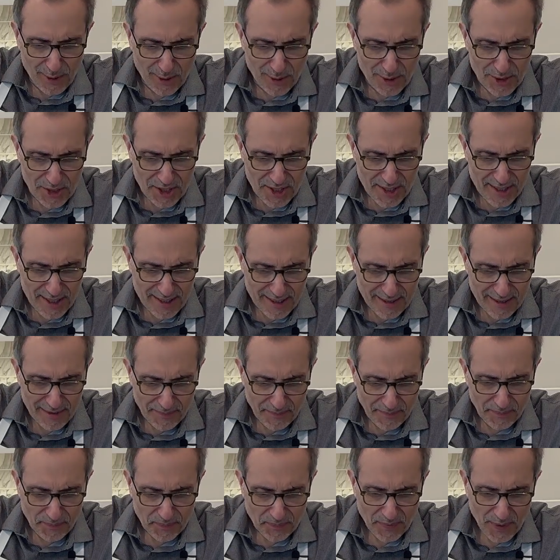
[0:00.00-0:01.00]
just
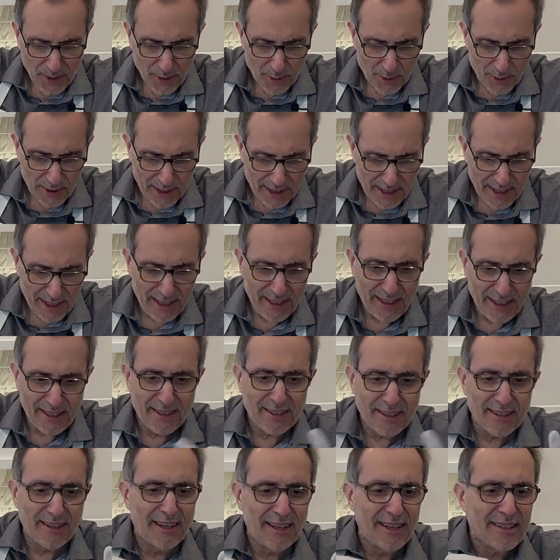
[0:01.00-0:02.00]
went
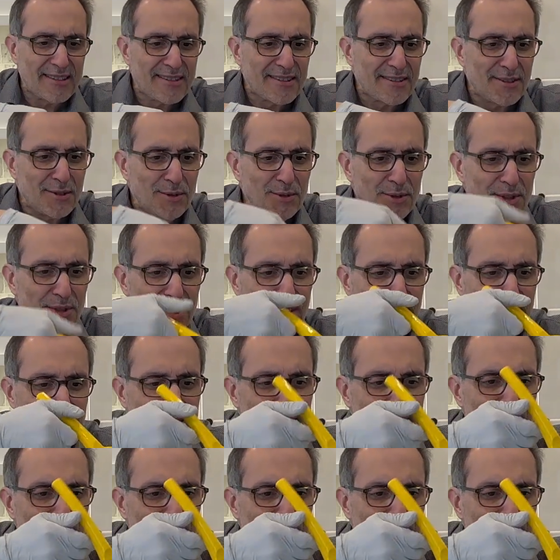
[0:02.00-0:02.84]
here and let's do it.